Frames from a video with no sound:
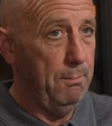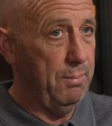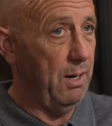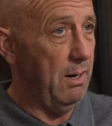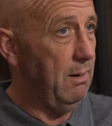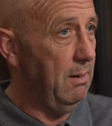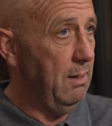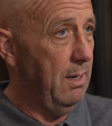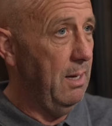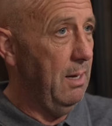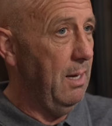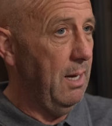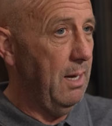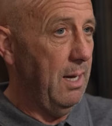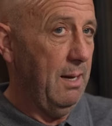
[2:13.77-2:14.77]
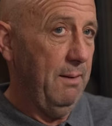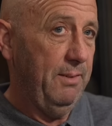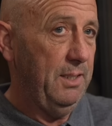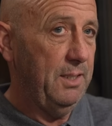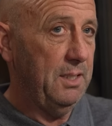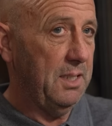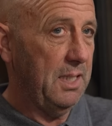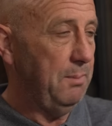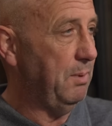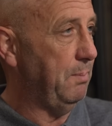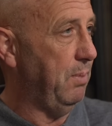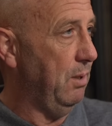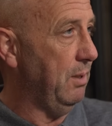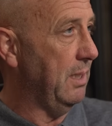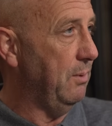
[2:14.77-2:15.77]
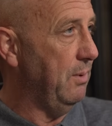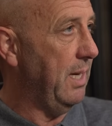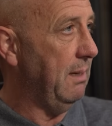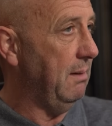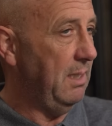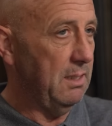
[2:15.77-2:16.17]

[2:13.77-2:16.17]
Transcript: but if he just keeps plugging away,